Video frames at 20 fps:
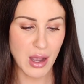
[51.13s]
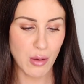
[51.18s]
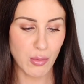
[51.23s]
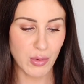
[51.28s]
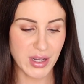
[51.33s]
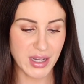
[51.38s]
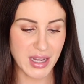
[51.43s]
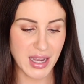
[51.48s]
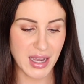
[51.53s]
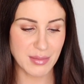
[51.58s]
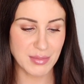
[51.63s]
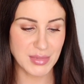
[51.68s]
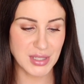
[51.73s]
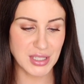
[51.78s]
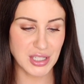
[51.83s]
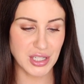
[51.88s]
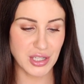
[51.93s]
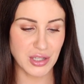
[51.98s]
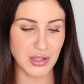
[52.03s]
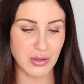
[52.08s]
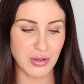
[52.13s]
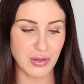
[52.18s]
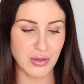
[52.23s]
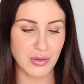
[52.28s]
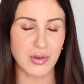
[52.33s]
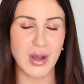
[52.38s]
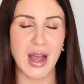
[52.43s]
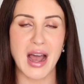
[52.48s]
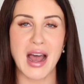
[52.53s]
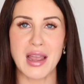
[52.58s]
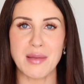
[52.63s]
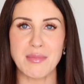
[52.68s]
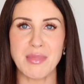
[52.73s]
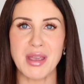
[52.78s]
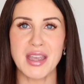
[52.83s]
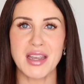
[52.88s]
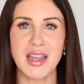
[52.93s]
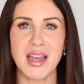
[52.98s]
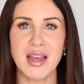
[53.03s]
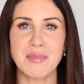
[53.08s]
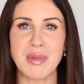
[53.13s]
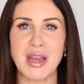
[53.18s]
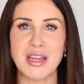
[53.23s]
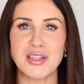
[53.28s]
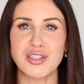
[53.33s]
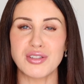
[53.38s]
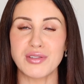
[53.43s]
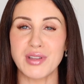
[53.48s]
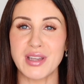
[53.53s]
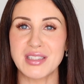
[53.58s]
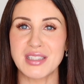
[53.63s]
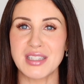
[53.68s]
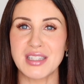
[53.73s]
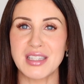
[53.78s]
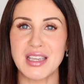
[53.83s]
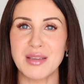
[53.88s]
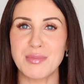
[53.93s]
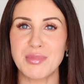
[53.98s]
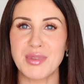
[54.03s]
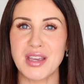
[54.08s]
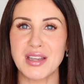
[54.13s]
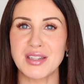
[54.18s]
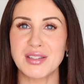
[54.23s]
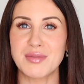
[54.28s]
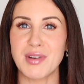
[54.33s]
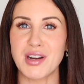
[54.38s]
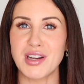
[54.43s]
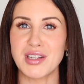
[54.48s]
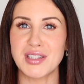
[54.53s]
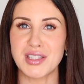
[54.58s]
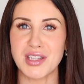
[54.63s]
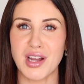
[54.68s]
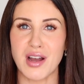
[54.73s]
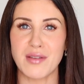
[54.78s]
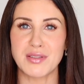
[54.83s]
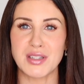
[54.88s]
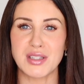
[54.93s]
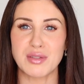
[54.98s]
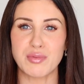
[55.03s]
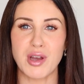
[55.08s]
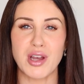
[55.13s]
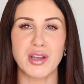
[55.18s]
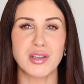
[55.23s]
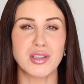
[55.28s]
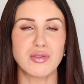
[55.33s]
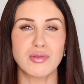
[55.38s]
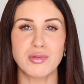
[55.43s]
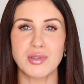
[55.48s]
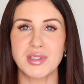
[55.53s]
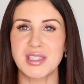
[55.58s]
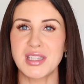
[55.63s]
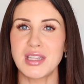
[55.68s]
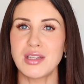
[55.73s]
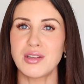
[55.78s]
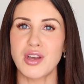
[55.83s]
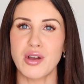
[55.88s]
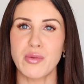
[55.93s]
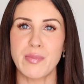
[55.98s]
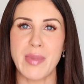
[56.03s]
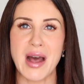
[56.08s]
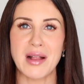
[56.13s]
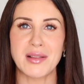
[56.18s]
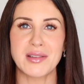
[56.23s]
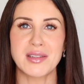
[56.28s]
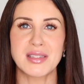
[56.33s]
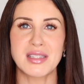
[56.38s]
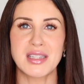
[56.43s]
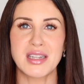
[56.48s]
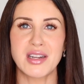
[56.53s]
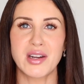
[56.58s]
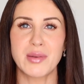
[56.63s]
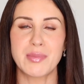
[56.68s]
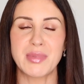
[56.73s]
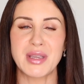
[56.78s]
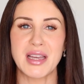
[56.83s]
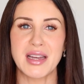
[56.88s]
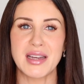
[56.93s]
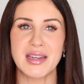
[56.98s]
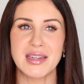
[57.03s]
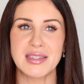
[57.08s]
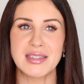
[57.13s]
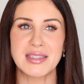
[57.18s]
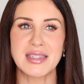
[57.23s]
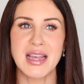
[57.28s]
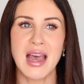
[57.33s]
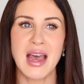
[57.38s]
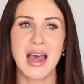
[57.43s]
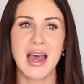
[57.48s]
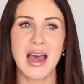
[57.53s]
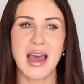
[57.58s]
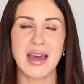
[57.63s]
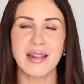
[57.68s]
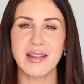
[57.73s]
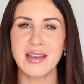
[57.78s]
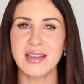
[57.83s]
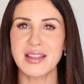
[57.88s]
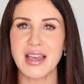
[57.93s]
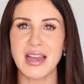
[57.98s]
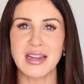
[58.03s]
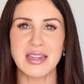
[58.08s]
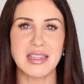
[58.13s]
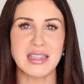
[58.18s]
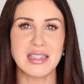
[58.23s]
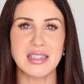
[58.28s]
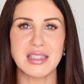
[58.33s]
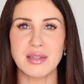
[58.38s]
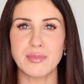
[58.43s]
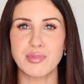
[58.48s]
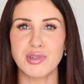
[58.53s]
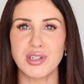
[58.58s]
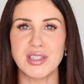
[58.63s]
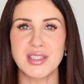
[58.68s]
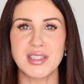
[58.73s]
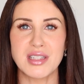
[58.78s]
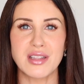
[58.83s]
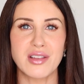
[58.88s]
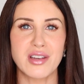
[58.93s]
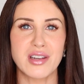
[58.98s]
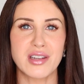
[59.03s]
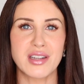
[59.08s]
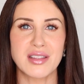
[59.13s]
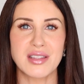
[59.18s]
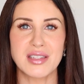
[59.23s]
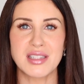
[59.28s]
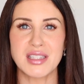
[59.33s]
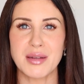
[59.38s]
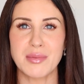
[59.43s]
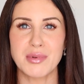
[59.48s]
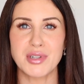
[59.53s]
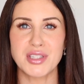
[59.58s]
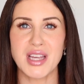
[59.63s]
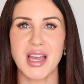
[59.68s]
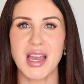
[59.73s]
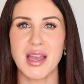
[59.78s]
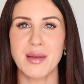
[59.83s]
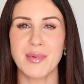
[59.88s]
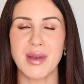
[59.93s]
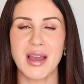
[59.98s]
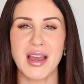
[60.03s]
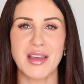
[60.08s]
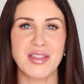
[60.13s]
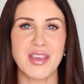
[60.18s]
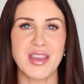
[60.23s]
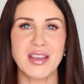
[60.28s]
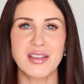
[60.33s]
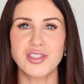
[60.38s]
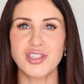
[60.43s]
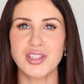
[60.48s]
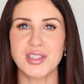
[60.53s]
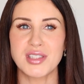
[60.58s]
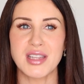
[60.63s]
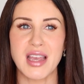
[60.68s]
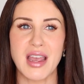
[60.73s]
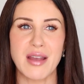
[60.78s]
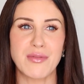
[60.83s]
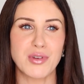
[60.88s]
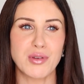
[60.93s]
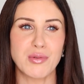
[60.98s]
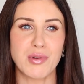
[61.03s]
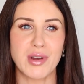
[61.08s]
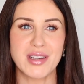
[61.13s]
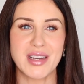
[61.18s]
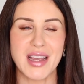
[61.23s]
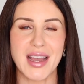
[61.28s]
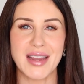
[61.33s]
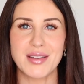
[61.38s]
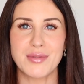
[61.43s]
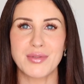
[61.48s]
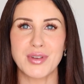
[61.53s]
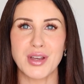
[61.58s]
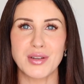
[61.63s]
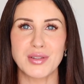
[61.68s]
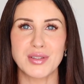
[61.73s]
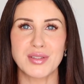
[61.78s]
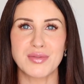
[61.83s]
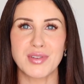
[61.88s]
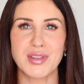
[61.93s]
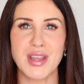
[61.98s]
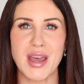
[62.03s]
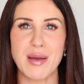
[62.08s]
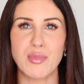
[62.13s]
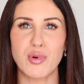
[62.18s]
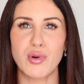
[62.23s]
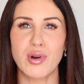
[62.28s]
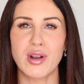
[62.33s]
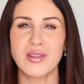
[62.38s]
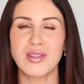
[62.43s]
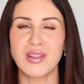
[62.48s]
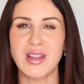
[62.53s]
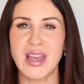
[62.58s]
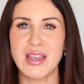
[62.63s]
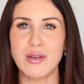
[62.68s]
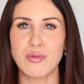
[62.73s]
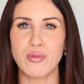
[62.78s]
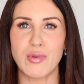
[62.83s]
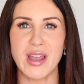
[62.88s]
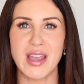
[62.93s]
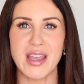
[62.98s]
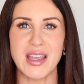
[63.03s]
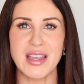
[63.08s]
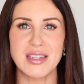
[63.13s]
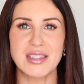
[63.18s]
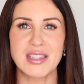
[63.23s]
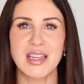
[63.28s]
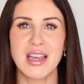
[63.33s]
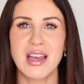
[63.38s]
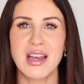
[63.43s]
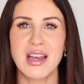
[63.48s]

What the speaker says: When it comes to eye makeup, I do like to keep things very soft as well. You will see no palettes here because I like that easy breezy look in the summertime. I think just everyone kind of goes for that more lightweight